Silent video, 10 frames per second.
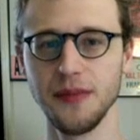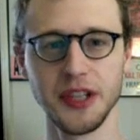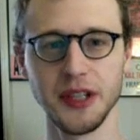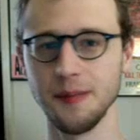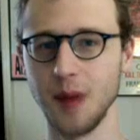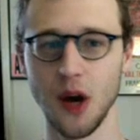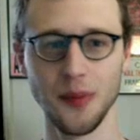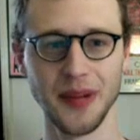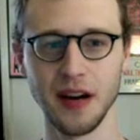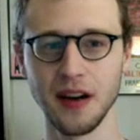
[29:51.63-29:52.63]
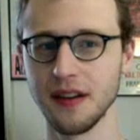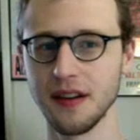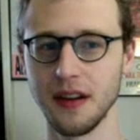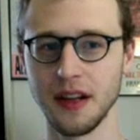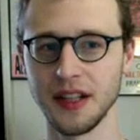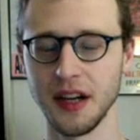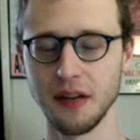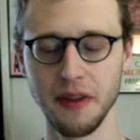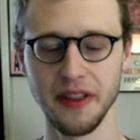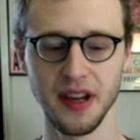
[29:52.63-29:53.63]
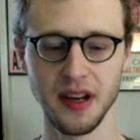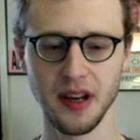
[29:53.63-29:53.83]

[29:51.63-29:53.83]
She helped out a ton with it.